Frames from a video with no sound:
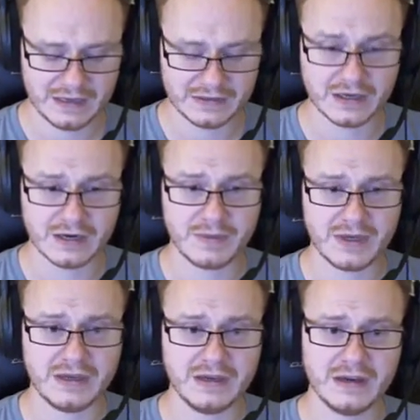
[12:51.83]
is going to
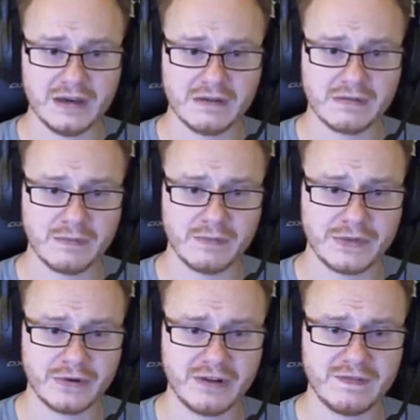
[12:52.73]
be from
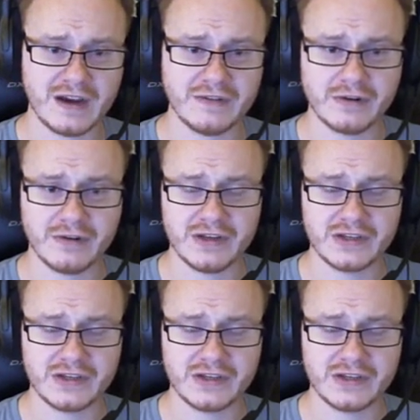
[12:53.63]
35 degrees